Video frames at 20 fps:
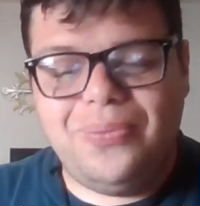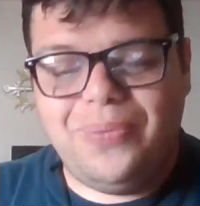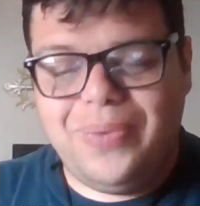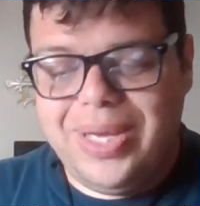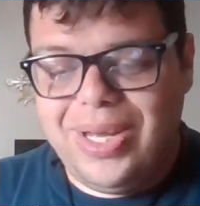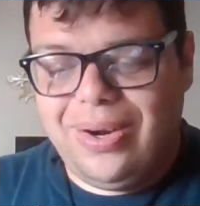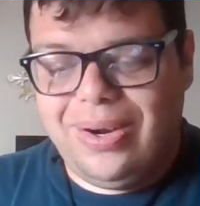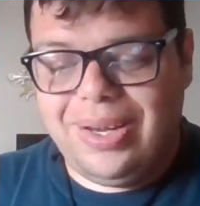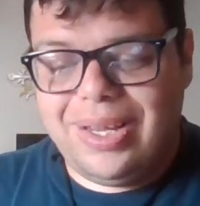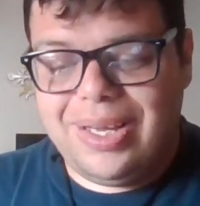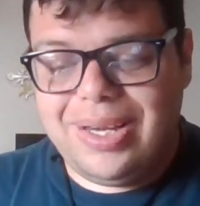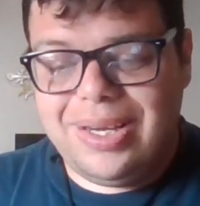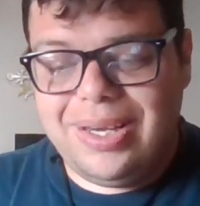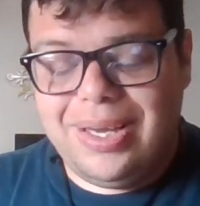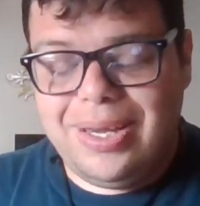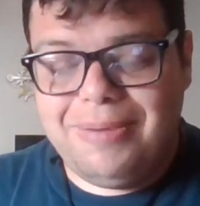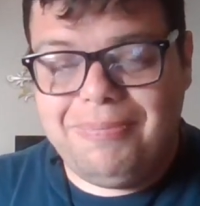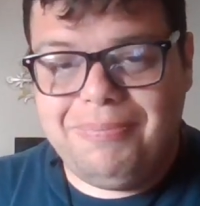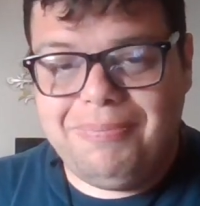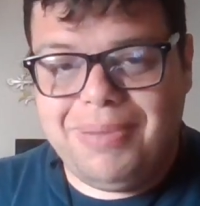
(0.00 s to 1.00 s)
We are going to
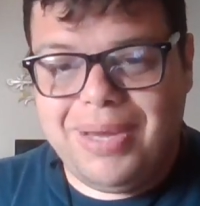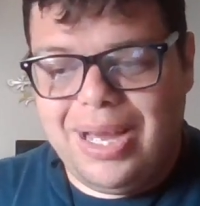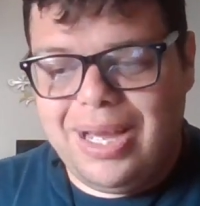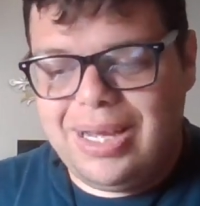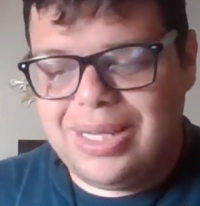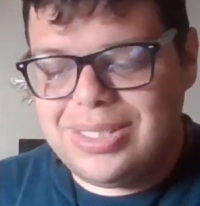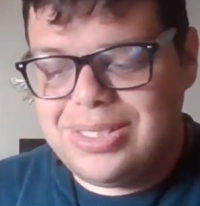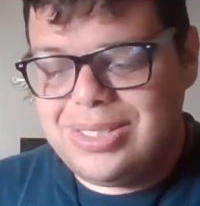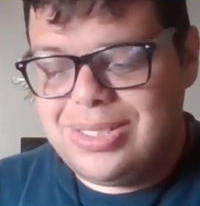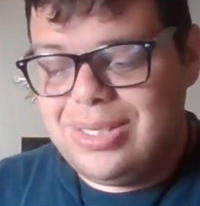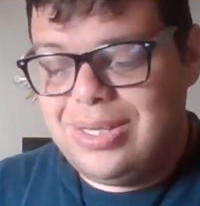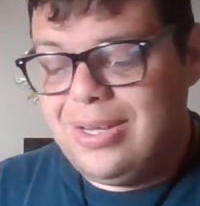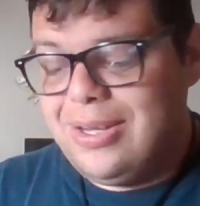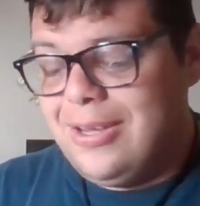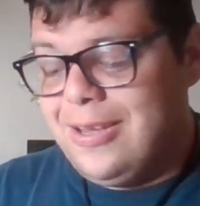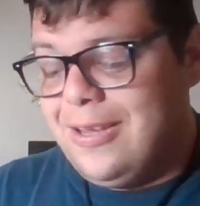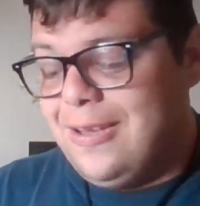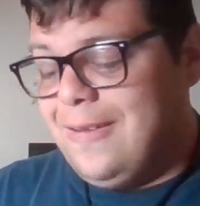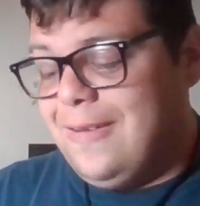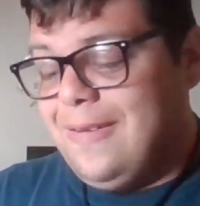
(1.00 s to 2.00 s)
unbox
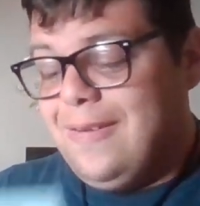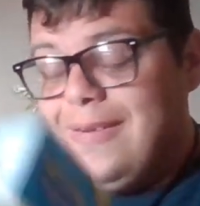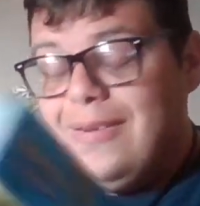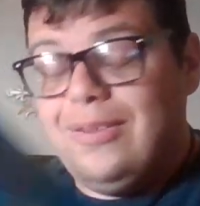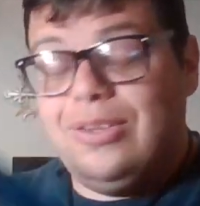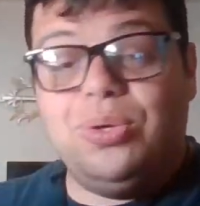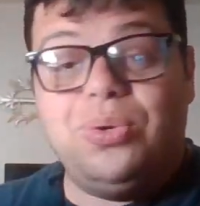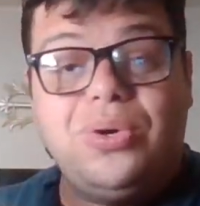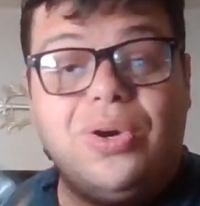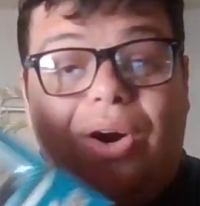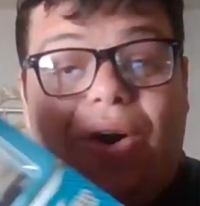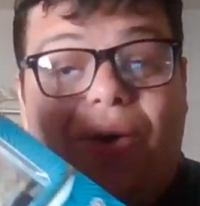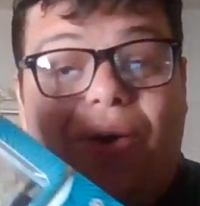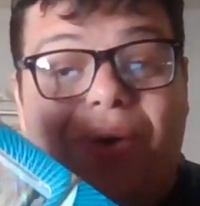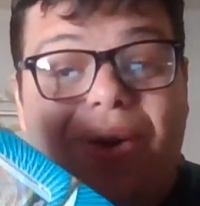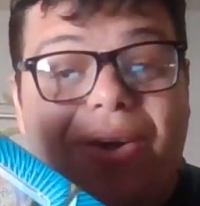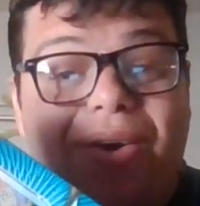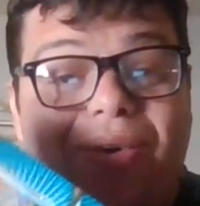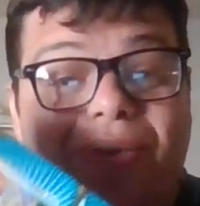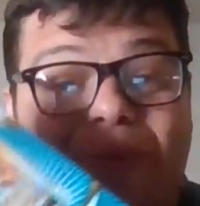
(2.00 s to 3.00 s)

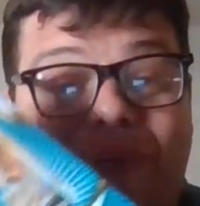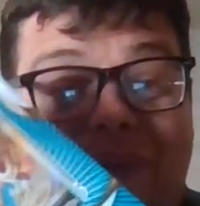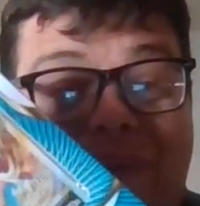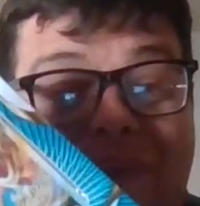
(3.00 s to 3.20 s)
Lucario